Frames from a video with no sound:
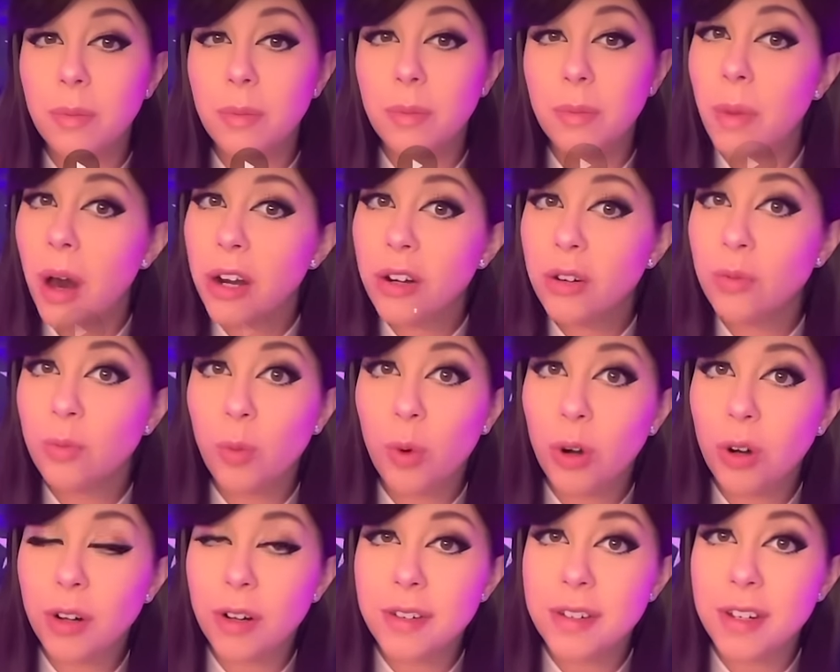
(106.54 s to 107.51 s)
Modern
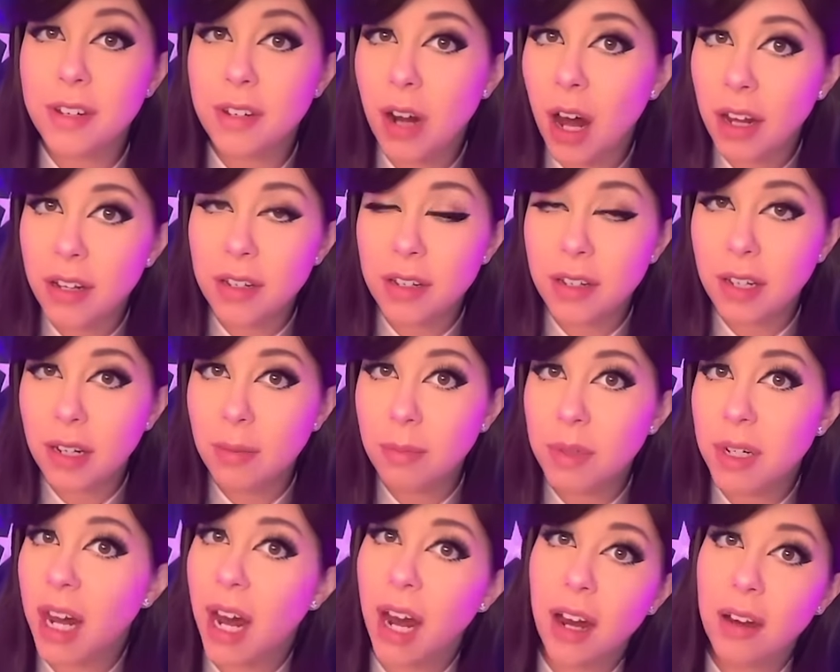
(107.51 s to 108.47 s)
world does not seem
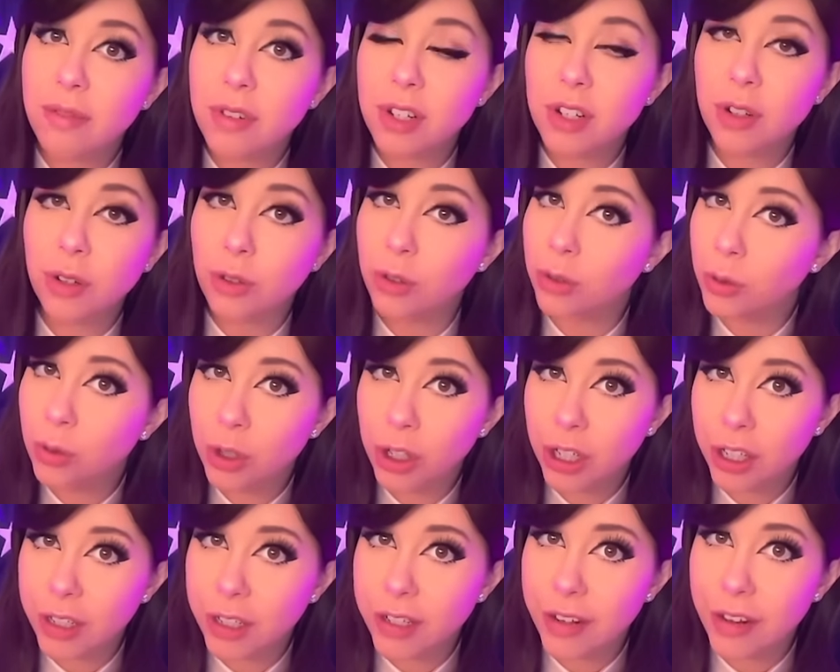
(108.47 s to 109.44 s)
to have a
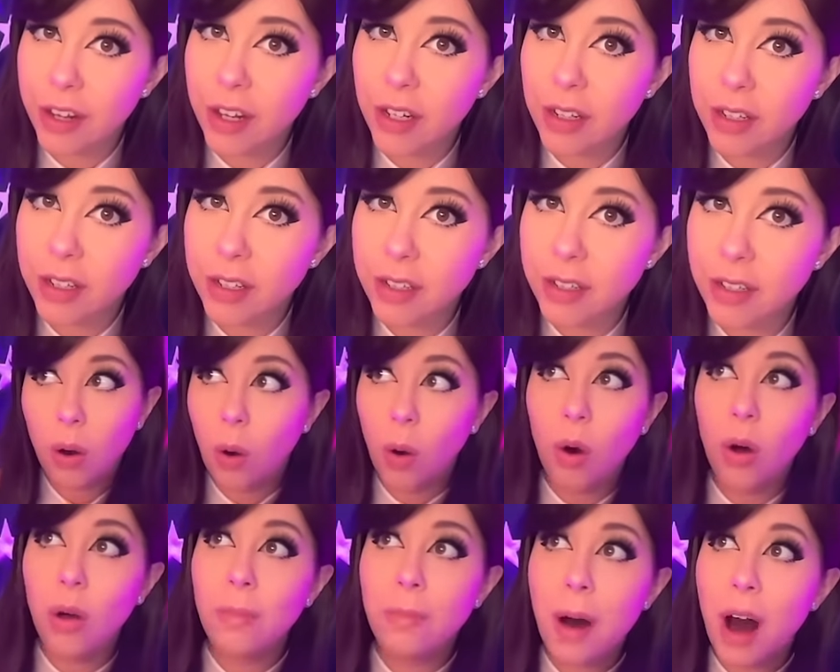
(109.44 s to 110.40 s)
solution to this.
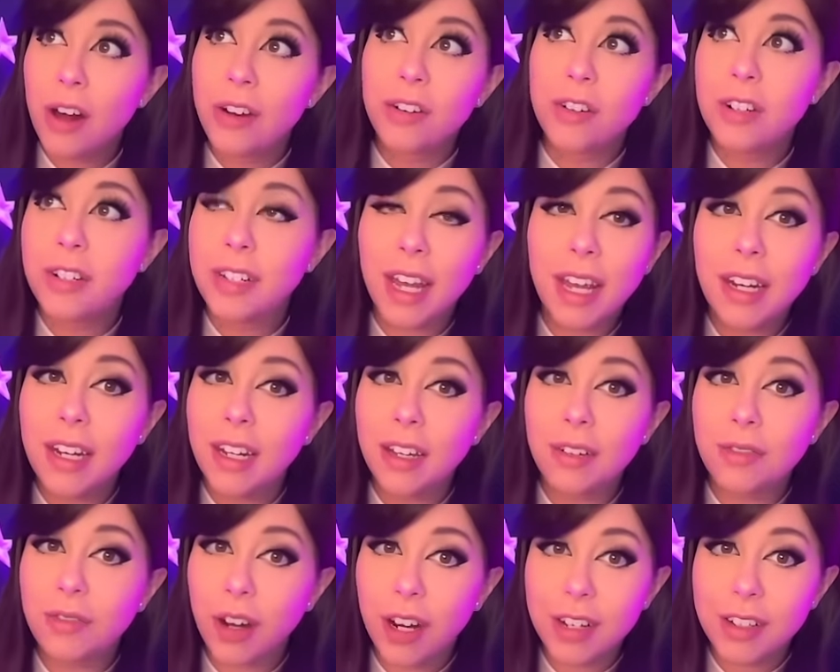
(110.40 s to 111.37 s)
All modern dating
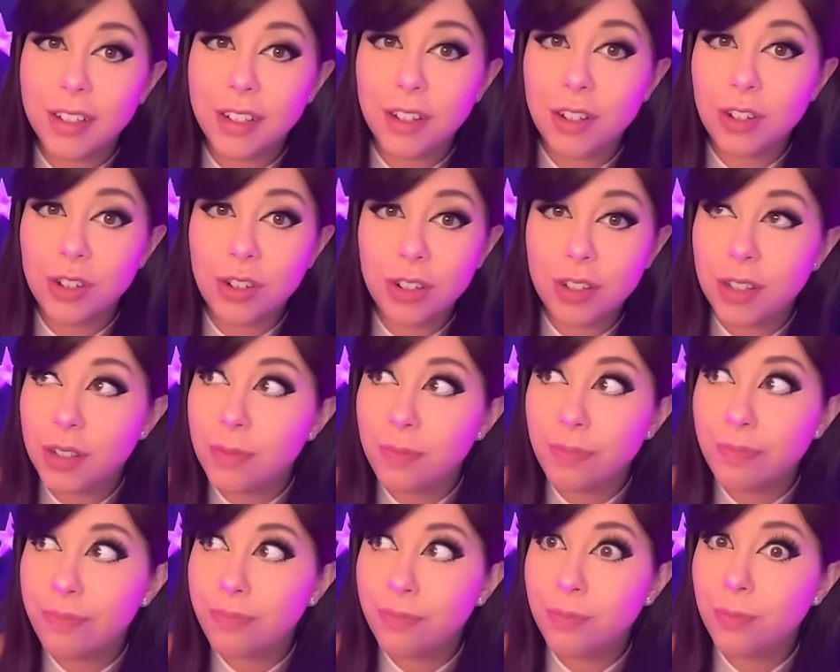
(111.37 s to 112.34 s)
advice is just
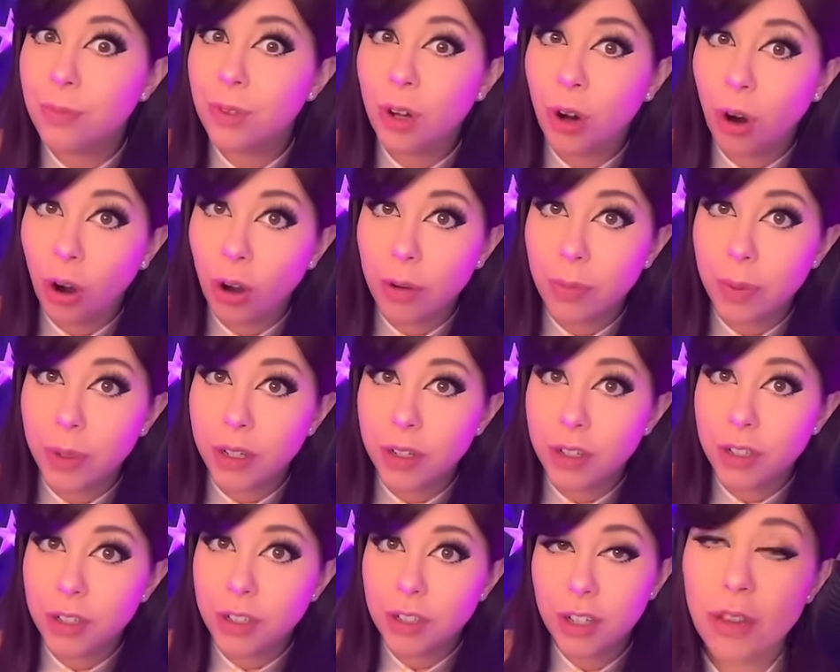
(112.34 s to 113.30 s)

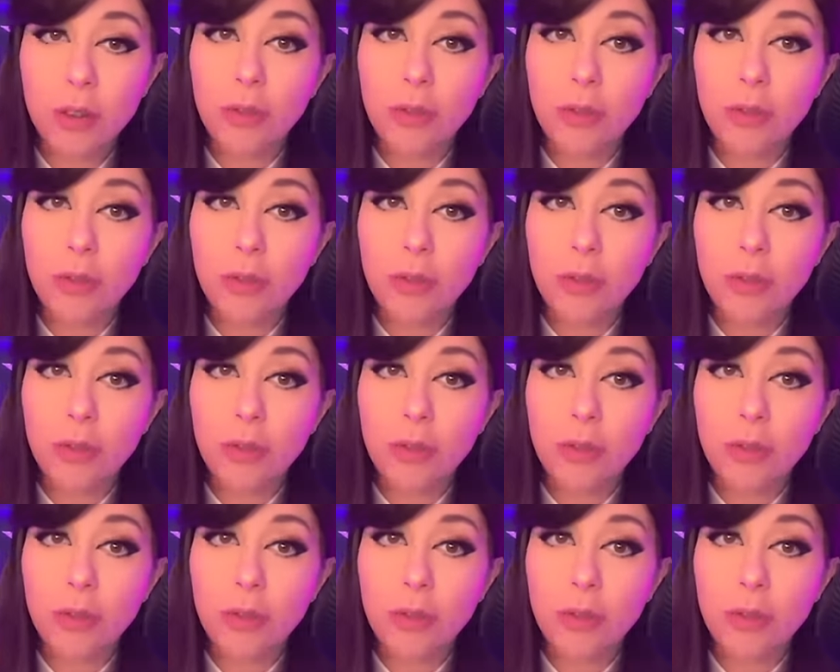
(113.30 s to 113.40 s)
garbage.